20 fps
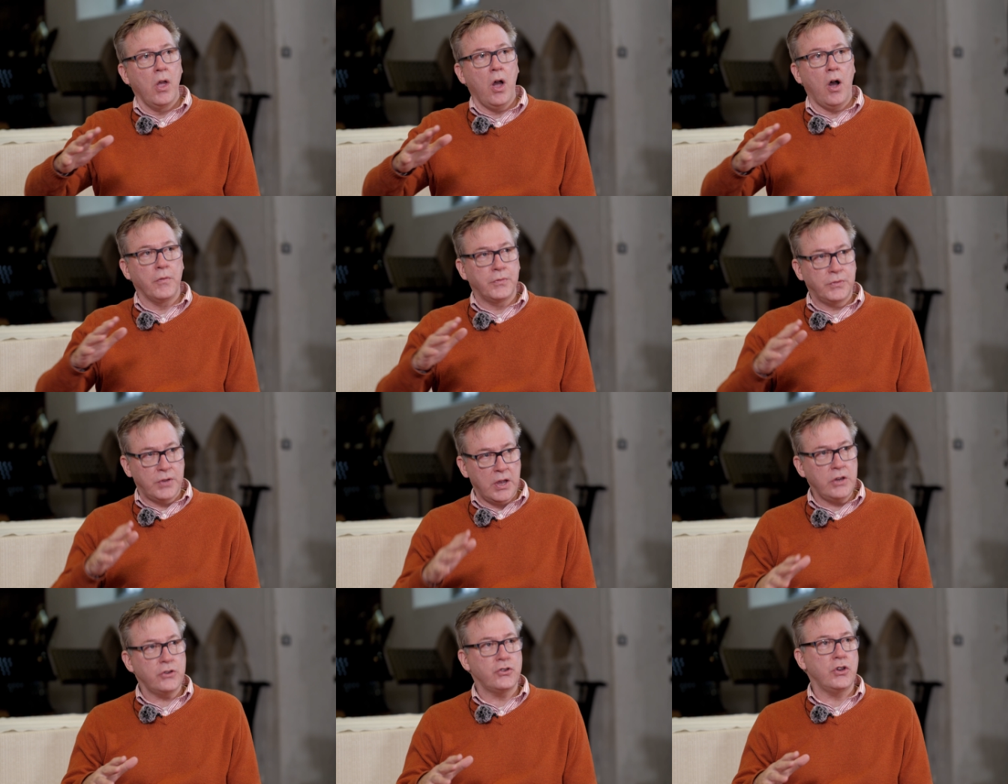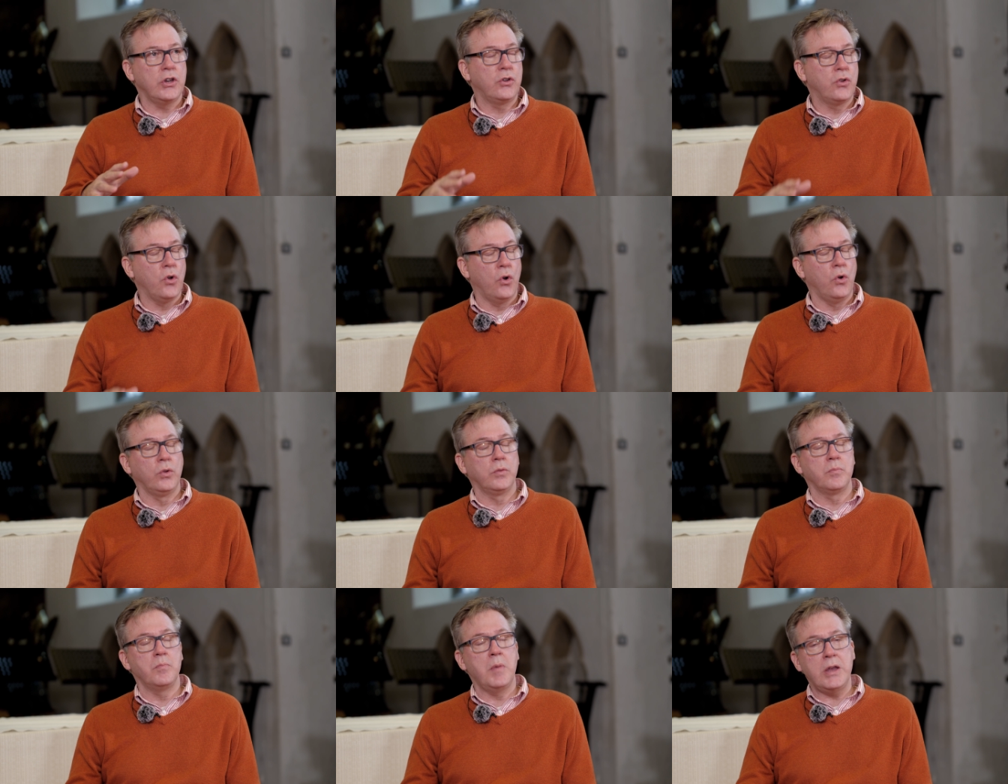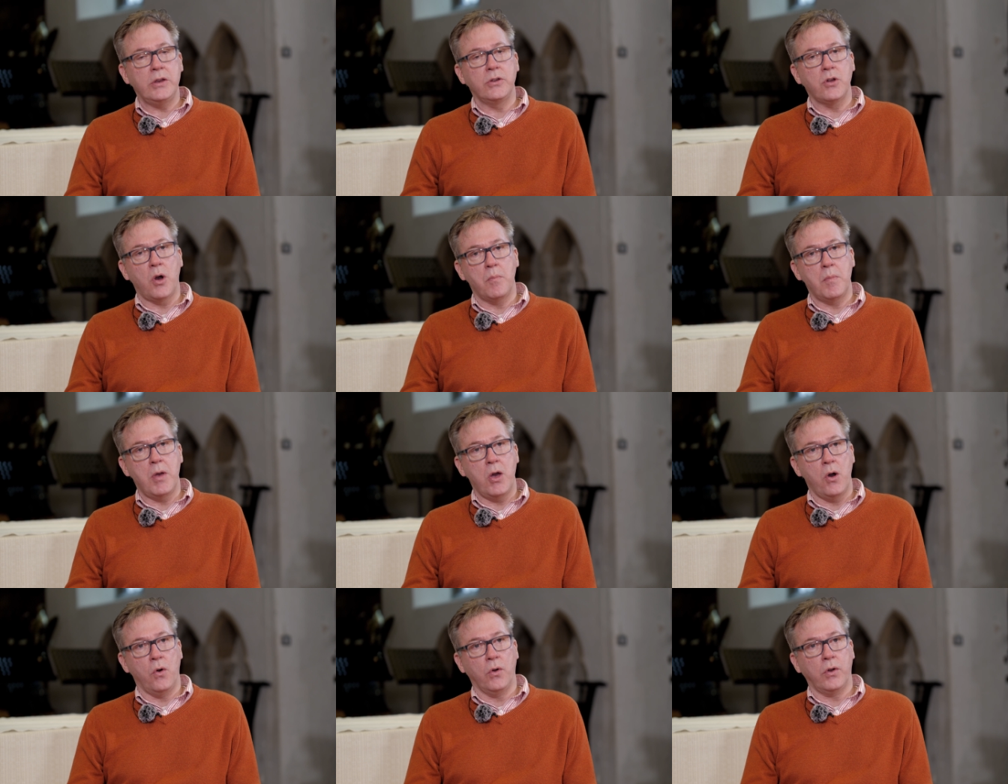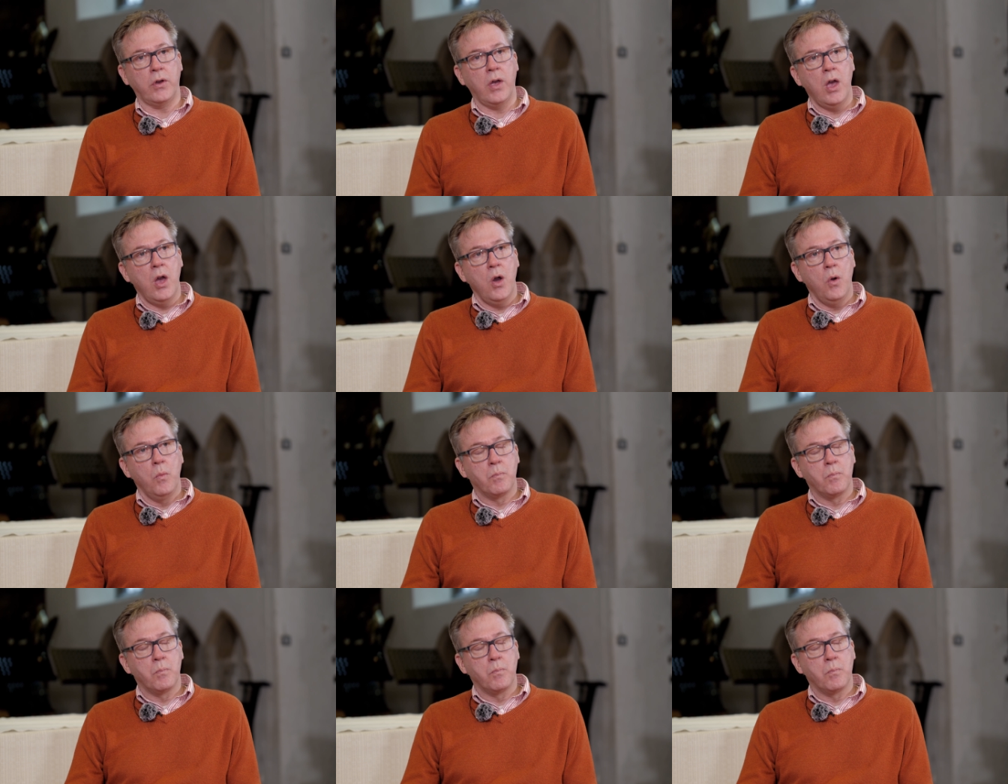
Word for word: of teaching called Meat Not Milk,